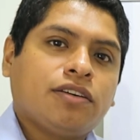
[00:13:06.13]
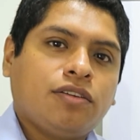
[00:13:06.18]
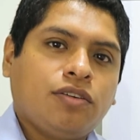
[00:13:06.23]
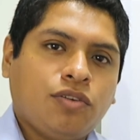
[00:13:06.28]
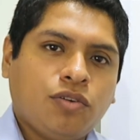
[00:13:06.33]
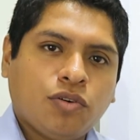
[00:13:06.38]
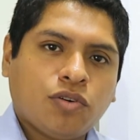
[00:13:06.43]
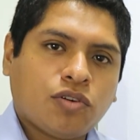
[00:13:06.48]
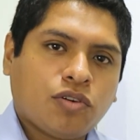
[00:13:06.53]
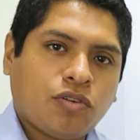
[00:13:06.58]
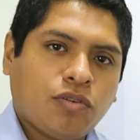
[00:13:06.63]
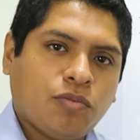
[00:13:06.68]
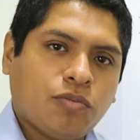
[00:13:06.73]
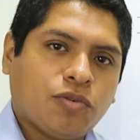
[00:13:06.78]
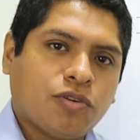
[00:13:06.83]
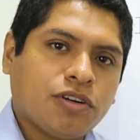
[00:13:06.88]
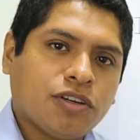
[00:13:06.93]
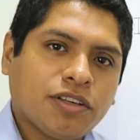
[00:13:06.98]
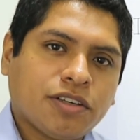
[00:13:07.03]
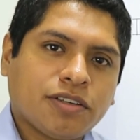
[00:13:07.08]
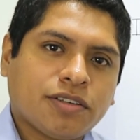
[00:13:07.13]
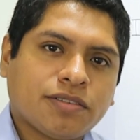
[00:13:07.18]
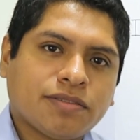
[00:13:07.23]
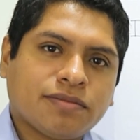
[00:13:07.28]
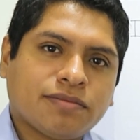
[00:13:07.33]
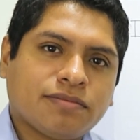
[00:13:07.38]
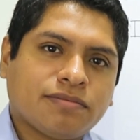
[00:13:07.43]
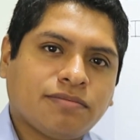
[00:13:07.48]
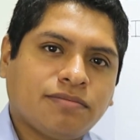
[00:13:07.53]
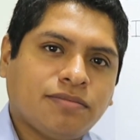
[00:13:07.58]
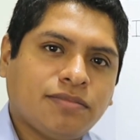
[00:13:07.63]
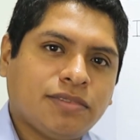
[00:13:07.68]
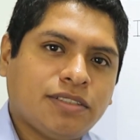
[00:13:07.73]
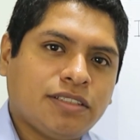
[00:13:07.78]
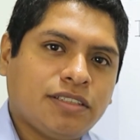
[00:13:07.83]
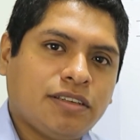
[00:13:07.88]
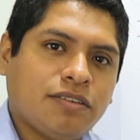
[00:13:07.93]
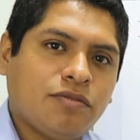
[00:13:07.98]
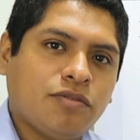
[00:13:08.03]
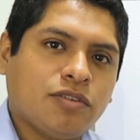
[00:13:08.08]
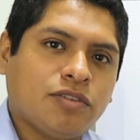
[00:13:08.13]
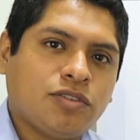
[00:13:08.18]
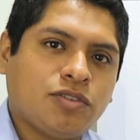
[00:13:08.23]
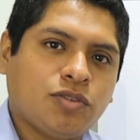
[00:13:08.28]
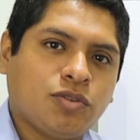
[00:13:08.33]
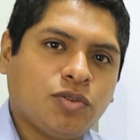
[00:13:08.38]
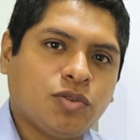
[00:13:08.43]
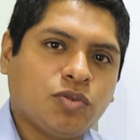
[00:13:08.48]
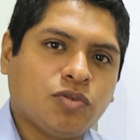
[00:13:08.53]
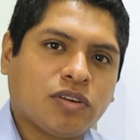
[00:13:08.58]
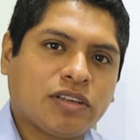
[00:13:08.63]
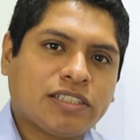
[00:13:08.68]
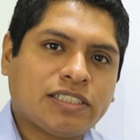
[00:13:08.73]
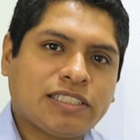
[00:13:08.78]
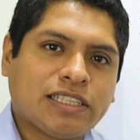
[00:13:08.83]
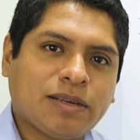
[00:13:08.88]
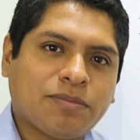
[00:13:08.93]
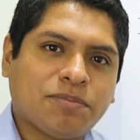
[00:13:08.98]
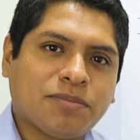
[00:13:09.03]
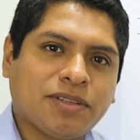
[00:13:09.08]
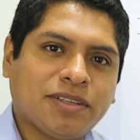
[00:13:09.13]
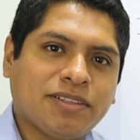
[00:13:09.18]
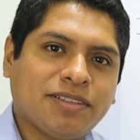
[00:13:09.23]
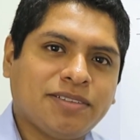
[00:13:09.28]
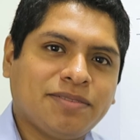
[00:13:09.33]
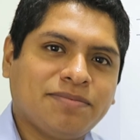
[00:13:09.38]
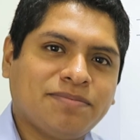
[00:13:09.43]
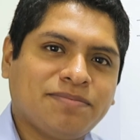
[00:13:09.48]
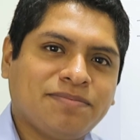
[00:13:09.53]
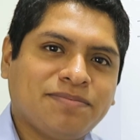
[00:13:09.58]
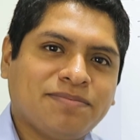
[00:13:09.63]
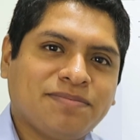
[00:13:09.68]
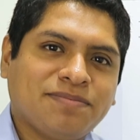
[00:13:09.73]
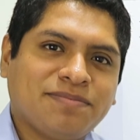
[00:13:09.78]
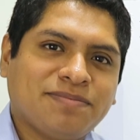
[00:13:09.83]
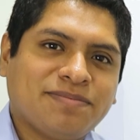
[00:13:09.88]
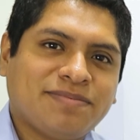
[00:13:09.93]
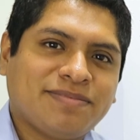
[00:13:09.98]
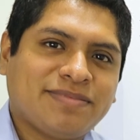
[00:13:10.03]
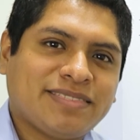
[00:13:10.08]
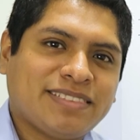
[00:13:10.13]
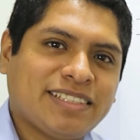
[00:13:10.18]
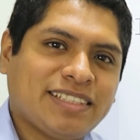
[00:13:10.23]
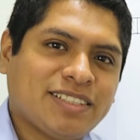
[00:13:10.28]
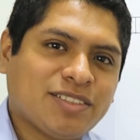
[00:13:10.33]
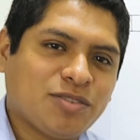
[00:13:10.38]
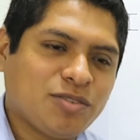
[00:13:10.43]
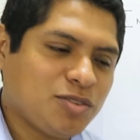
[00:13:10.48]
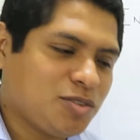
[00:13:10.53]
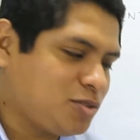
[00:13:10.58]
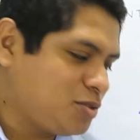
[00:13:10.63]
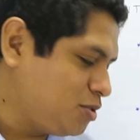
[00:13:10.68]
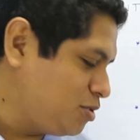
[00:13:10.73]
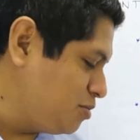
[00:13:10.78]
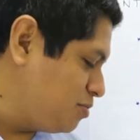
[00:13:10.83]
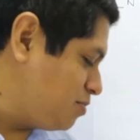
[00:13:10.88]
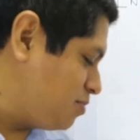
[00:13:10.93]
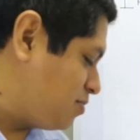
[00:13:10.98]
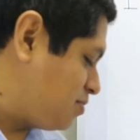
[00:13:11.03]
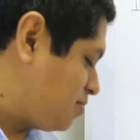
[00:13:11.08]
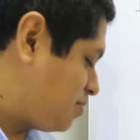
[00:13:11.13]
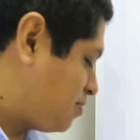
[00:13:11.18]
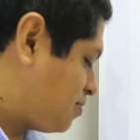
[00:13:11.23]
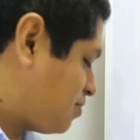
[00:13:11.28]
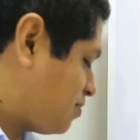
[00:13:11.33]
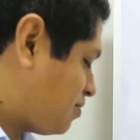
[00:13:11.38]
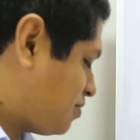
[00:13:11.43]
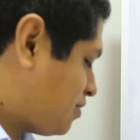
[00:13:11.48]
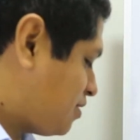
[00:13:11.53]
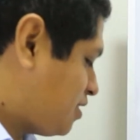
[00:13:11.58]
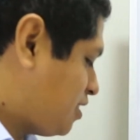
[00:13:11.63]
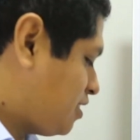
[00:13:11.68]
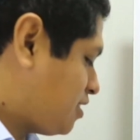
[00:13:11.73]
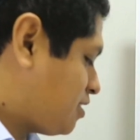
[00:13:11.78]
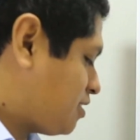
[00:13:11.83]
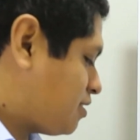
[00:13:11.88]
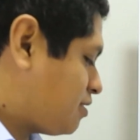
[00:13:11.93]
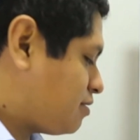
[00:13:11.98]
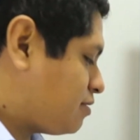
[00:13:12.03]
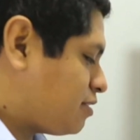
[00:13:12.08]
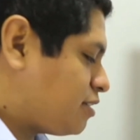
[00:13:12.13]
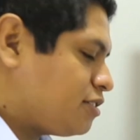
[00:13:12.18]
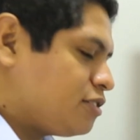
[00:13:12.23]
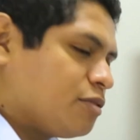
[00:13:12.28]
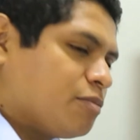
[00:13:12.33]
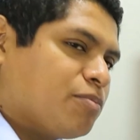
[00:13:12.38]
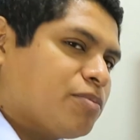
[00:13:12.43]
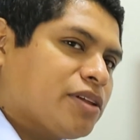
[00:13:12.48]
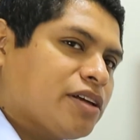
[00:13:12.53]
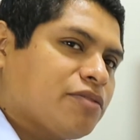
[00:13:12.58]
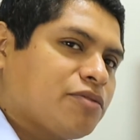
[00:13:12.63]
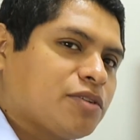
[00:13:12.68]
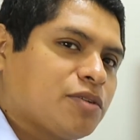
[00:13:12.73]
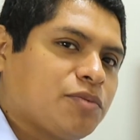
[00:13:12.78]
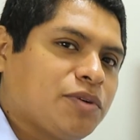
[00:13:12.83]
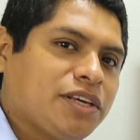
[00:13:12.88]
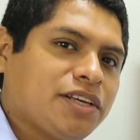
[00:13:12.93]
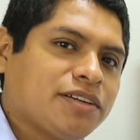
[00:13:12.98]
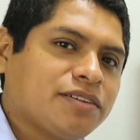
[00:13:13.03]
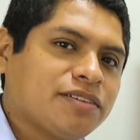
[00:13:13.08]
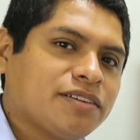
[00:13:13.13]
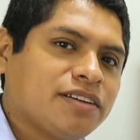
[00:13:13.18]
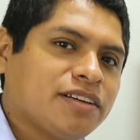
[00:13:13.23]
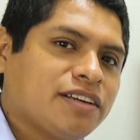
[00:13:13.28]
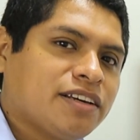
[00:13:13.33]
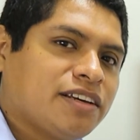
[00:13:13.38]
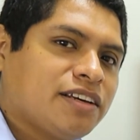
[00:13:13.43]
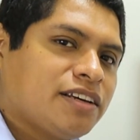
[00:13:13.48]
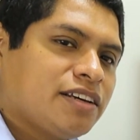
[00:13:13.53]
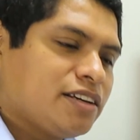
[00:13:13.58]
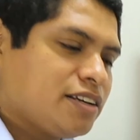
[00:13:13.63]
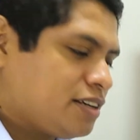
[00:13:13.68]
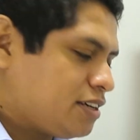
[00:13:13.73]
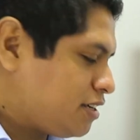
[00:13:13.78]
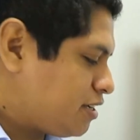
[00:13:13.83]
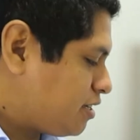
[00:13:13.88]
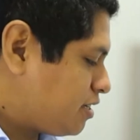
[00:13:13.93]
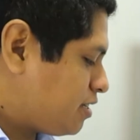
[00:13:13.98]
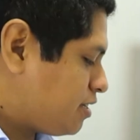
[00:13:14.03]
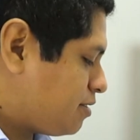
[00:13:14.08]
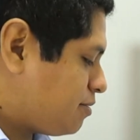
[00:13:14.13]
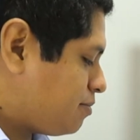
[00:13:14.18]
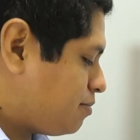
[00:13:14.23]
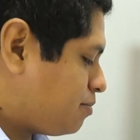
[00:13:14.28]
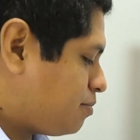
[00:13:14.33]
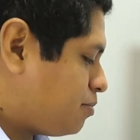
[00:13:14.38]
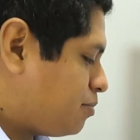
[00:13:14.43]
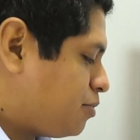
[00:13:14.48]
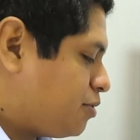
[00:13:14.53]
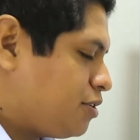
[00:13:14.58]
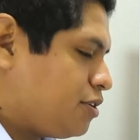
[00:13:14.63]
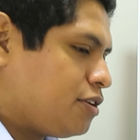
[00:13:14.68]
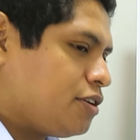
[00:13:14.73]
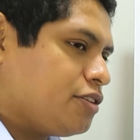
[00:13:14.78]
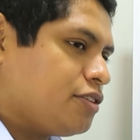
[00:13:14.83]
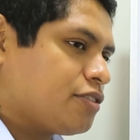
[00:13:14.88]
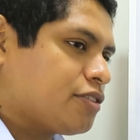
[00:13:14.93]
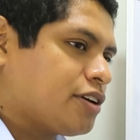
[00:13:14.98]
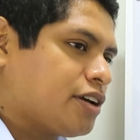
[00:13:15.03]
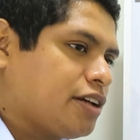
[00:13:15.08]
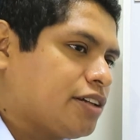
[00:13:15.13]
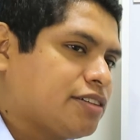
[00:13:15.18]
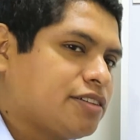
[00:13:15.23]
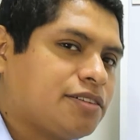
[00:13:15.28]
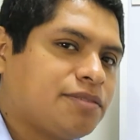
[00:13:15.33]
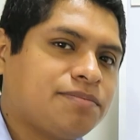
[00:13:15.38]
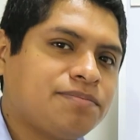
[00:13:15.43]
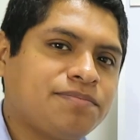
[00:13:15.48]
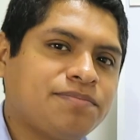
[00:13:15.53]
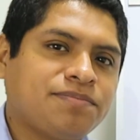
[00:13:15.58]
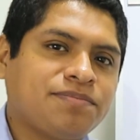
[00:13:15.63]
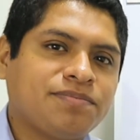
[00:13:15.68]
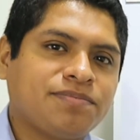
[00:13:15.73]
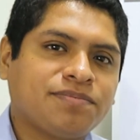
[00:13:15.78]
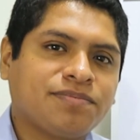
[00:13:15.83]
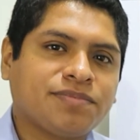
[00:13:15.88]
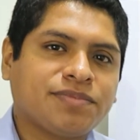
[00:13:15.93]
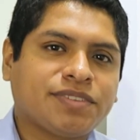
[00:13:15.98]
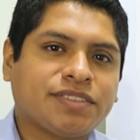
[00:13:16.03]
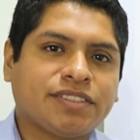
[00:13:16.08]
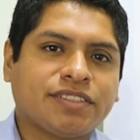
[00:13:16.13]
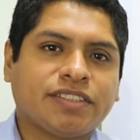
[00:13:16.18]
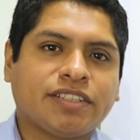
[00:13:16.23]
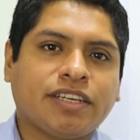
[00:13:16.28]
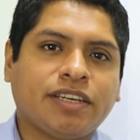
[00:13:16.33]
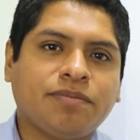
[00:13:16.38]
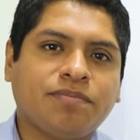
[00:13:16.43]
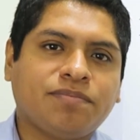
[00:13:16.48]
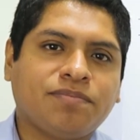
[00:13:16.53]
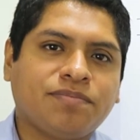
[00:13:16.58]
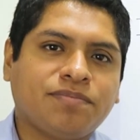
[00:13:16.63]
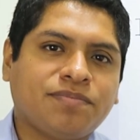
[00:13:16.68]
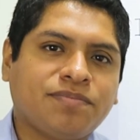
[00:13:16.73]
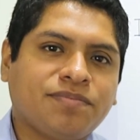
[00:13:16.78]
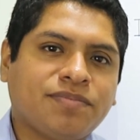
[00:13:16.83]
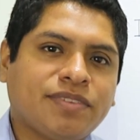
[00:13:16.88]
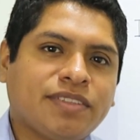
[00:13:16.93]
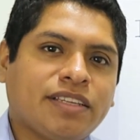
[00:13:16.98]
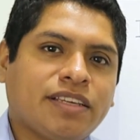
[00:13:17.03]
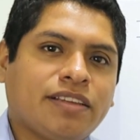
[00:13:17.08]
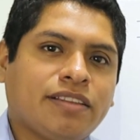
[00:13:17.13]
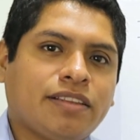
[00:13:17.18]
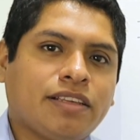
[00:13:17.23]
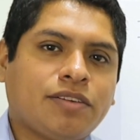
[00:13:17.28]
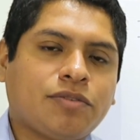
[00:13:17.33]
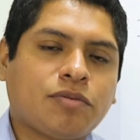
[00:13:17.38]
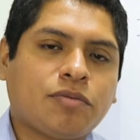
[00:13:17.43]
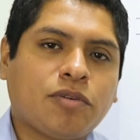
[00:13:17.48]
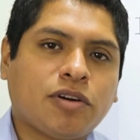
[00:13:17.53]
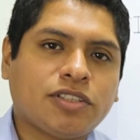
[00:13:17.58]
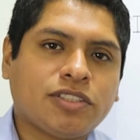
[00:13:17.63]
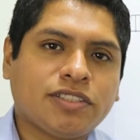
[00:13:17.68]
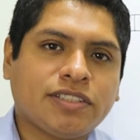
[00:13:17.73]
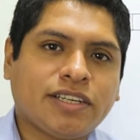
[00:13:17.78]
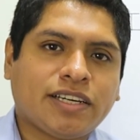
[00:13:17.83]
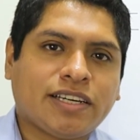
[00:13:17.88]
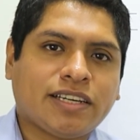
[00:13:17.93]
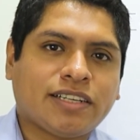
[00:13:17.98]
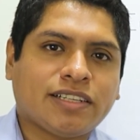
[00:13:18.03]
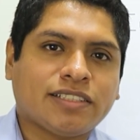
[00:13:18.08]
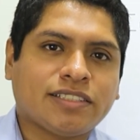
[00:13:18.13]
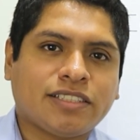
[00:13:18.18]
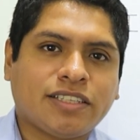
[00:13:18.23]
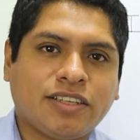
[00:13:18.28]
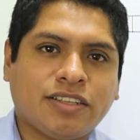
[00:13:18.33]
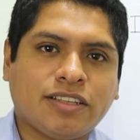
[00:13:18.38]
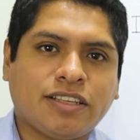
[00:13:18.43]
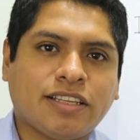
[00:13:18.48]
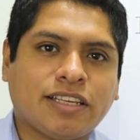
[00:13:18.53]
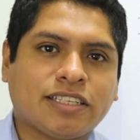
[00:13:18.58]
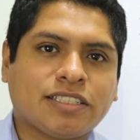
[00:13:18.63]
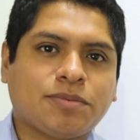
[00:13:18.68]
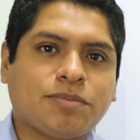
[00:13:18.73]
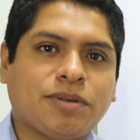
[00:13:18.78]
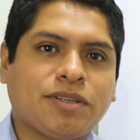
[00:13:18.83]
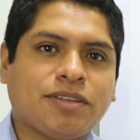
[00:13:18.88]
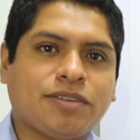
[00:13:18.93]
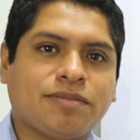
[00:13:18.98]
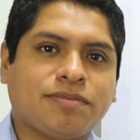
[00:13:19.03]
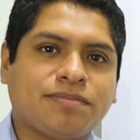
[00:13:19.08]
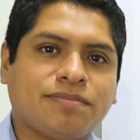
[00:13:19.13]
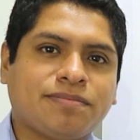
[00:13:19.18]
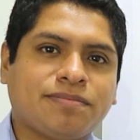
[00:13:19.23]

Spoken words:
Your homework, if you choose to accept it, is going to do this. Right? Your plan for the week and put it on your calendar. Okay, thanks for watching, and I'll see you in the next video.